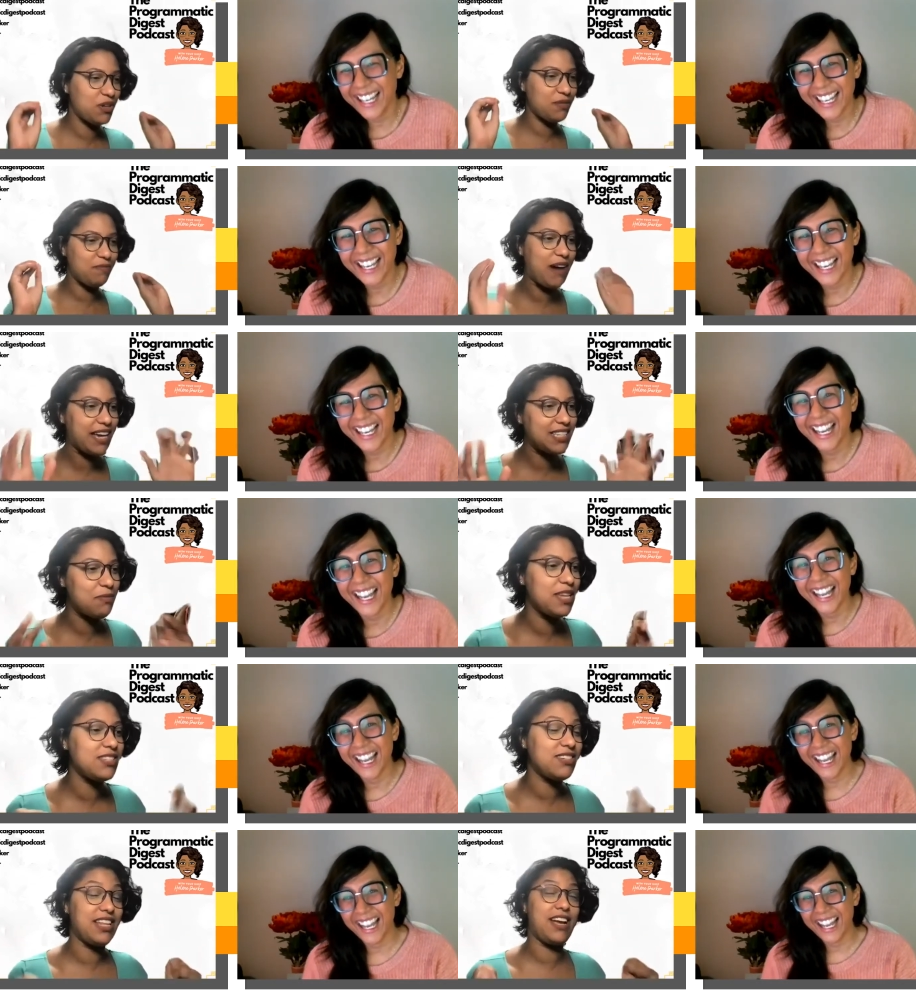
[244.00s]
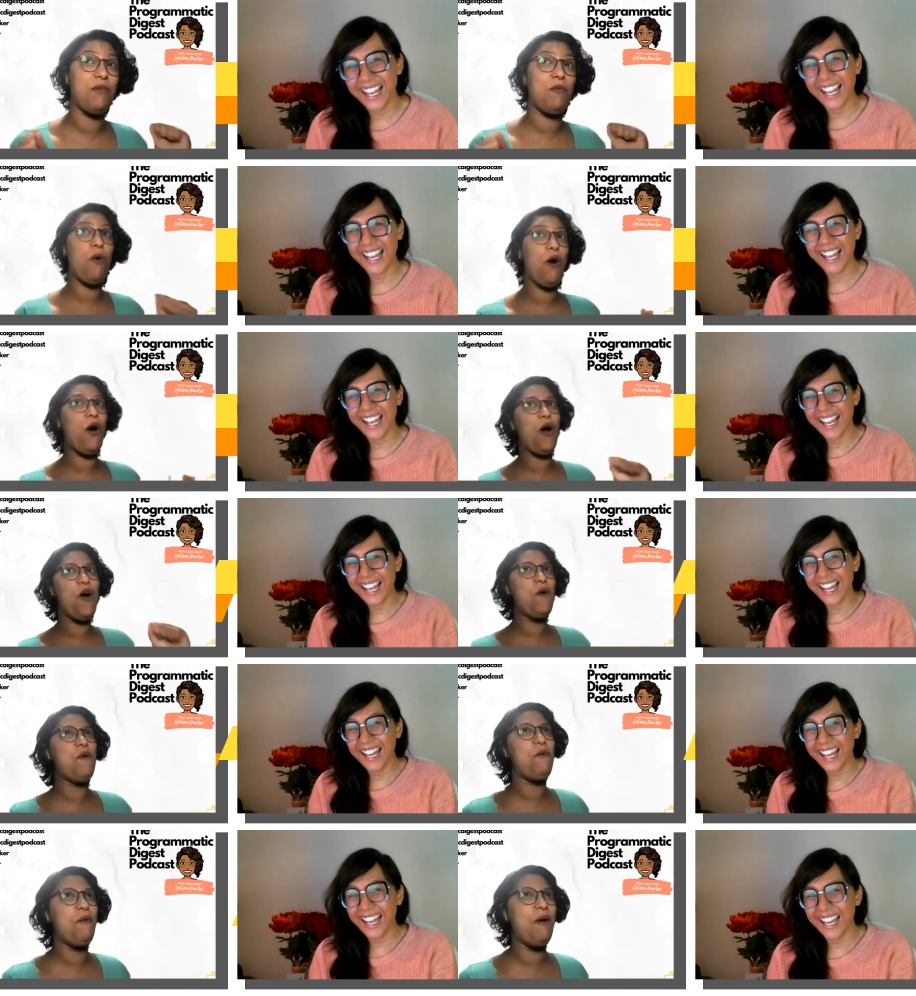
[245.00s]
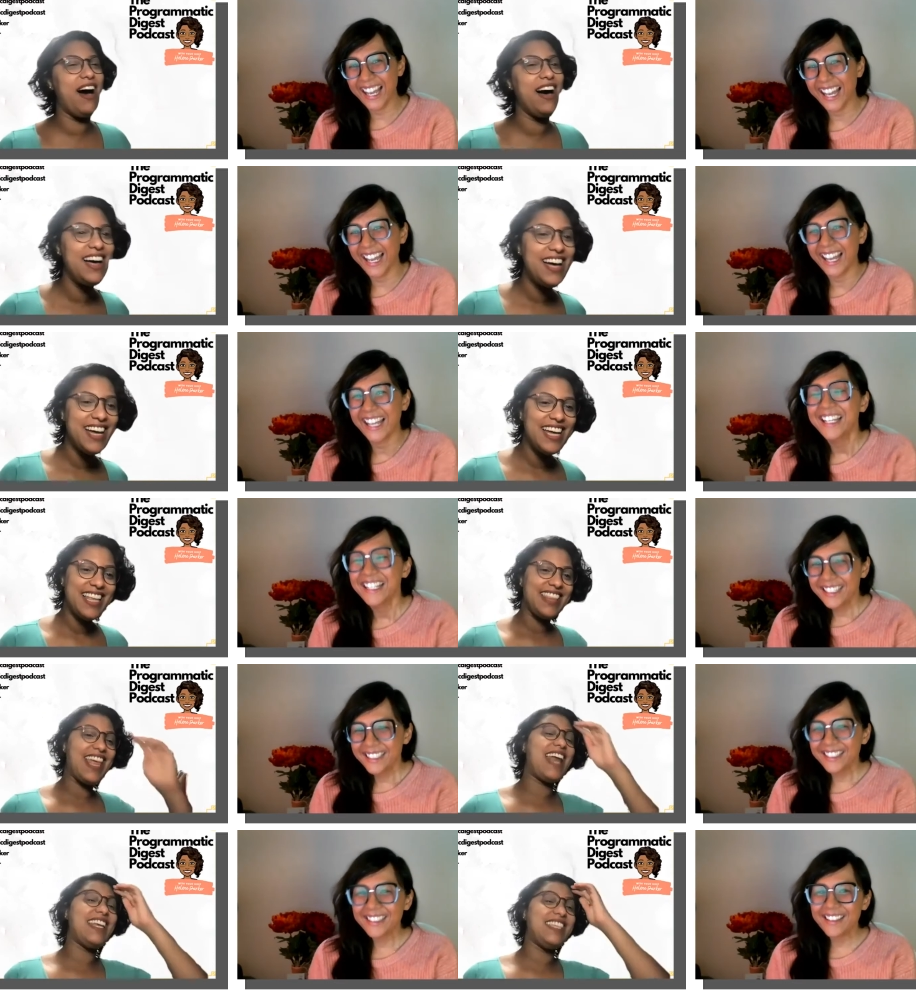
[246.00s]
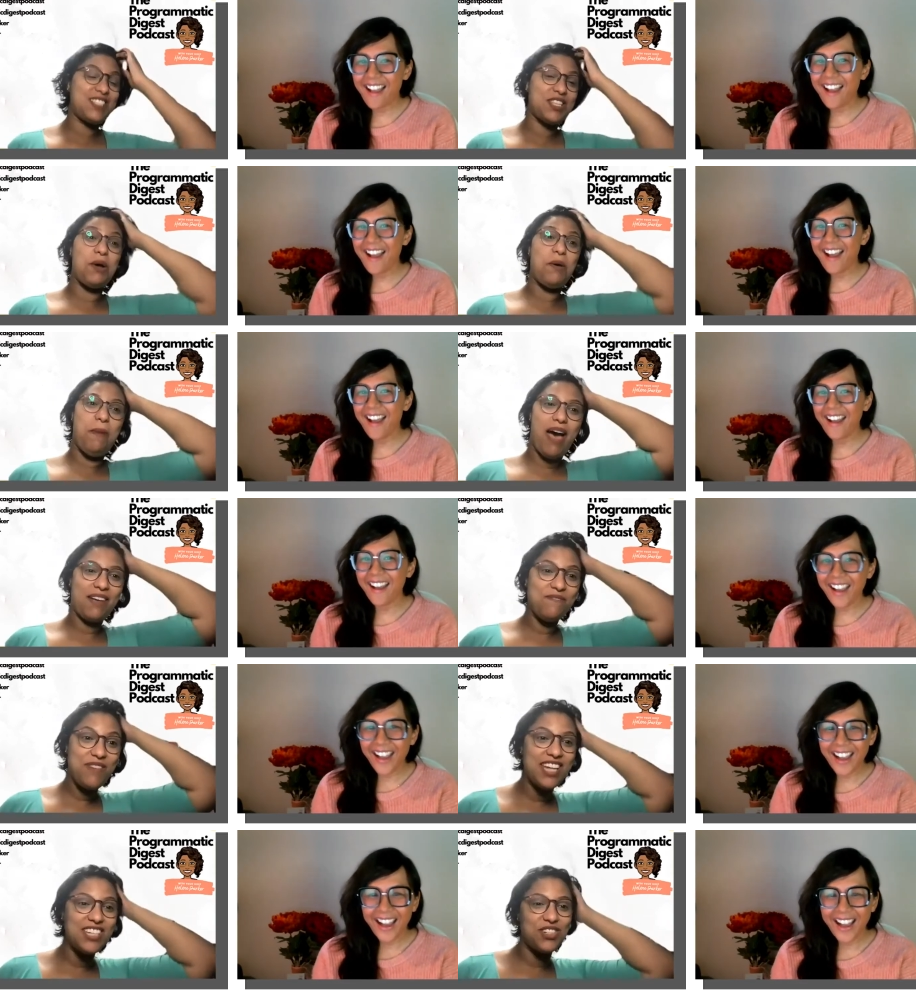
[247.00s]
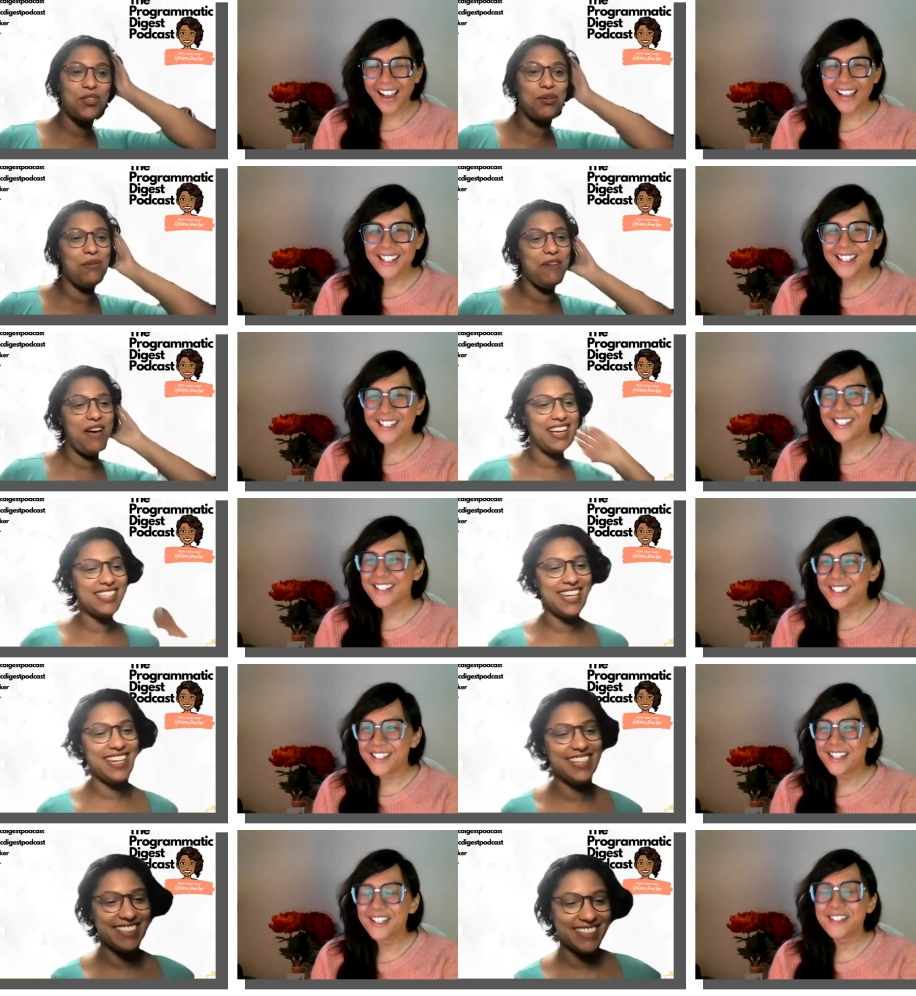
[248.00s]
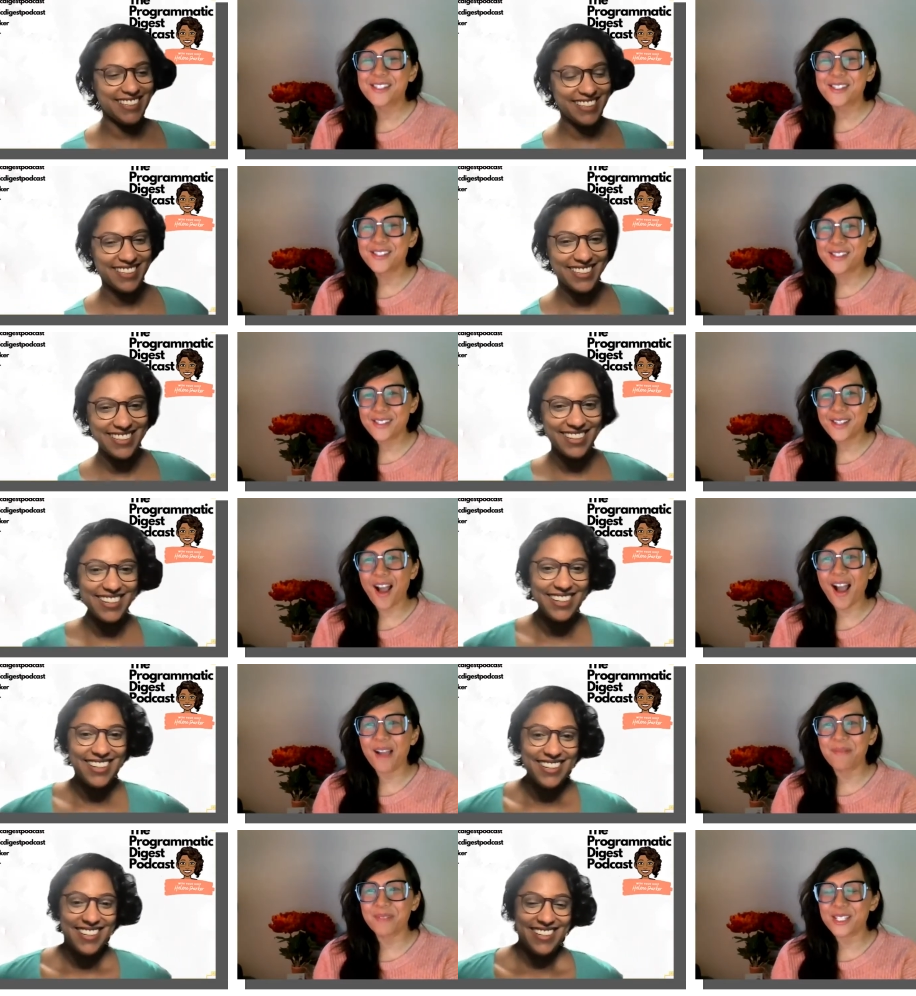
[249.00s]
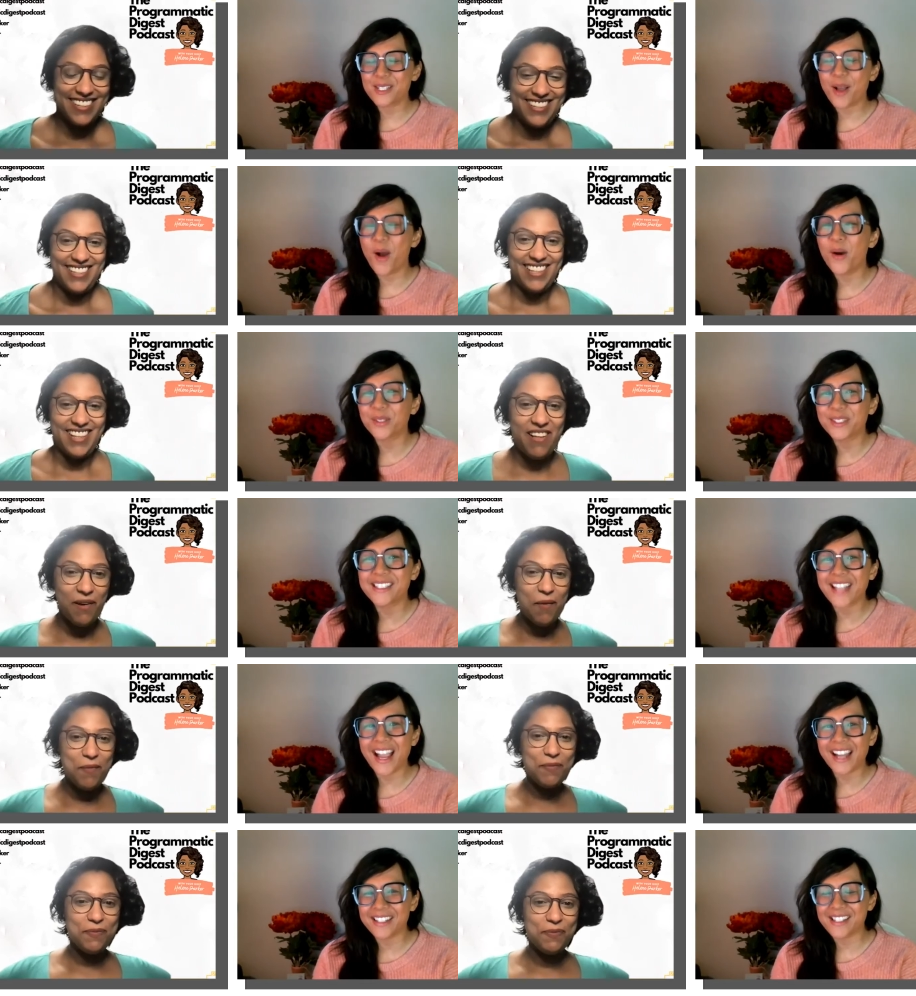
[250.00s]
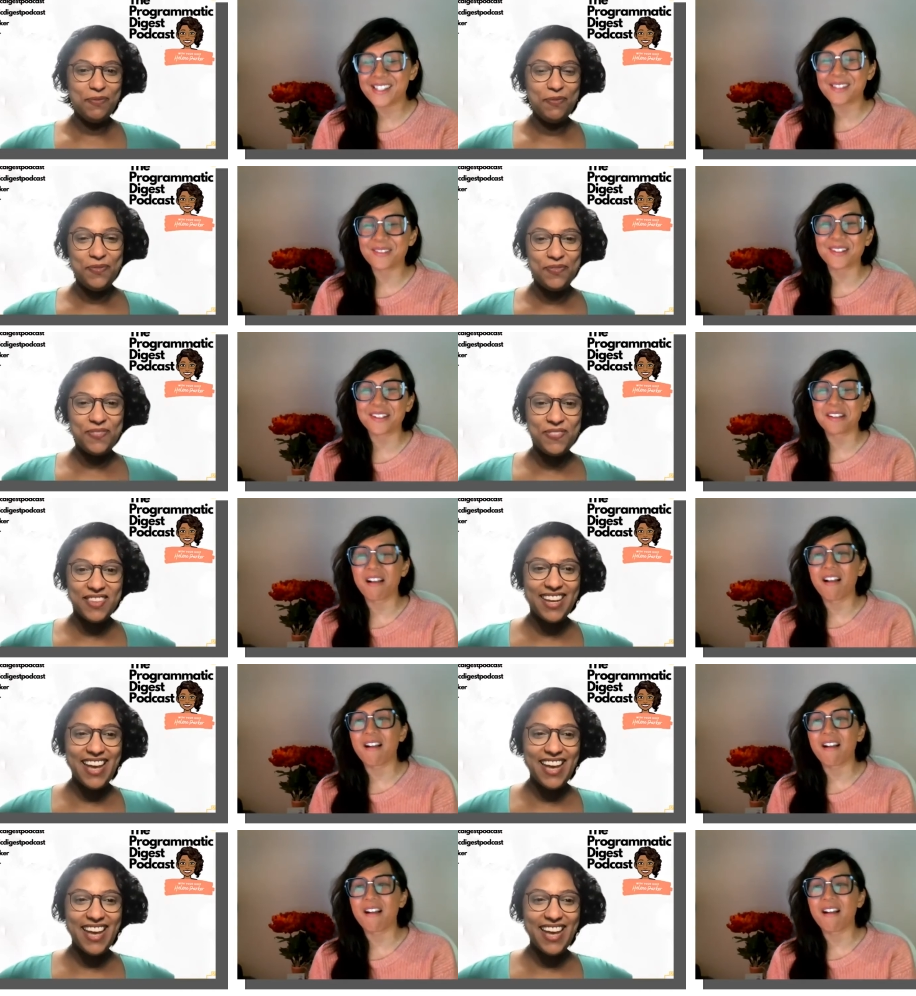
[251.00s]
Speaker 1: word MySpace, you're like, whoa, that is yeah. throwback, major throwbacks. I'm
Speaker 2: a total dinosaur.